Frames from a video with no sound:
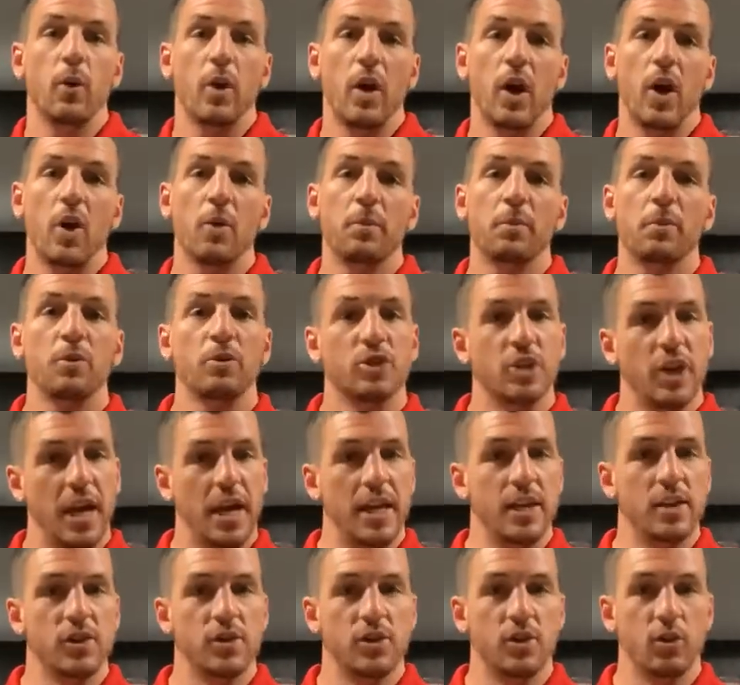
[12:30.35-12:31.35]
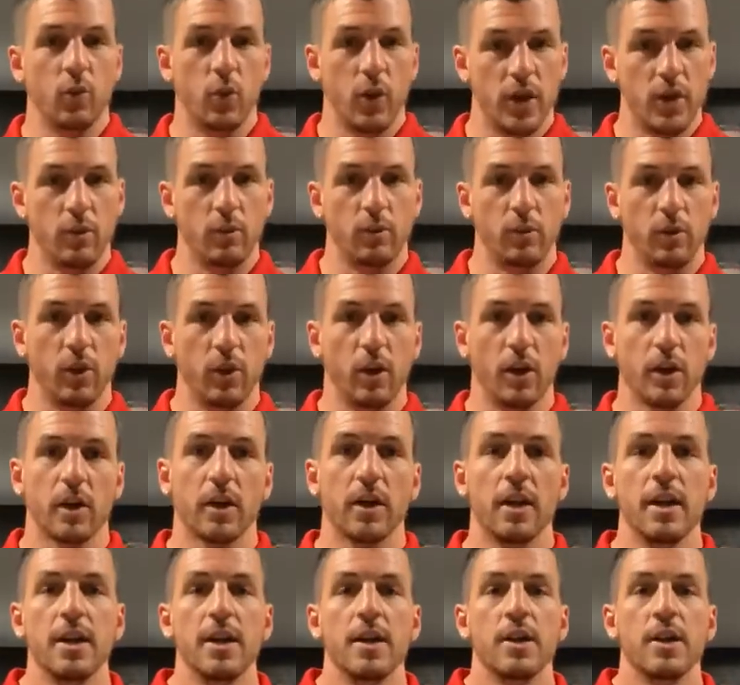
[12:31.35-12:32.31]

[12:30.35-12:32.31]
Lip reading: will help you change the way you look.